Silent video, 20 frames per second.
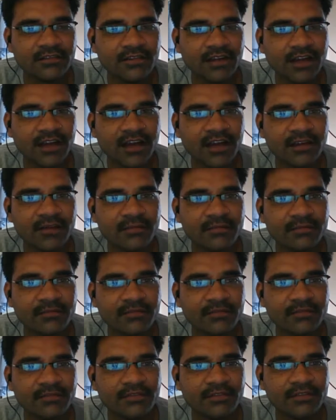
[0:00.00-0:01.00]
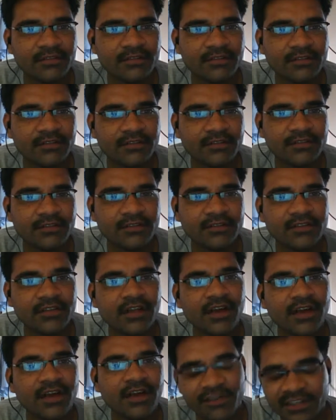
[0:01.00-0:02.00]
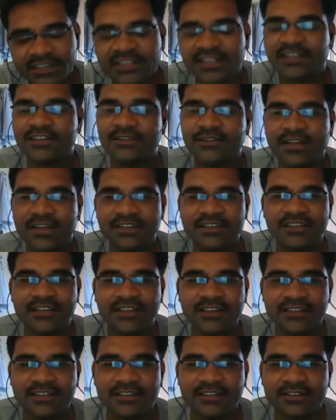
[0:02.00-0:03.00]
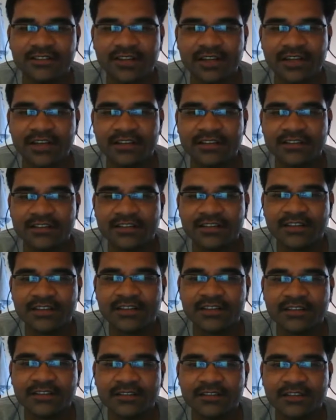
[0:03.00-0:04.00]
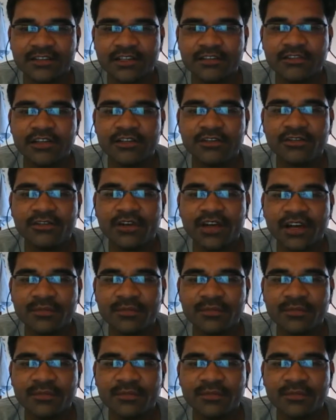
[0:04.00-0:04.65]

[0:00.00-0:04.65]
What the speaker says: I'm a fresher, you can say it. Okay, even though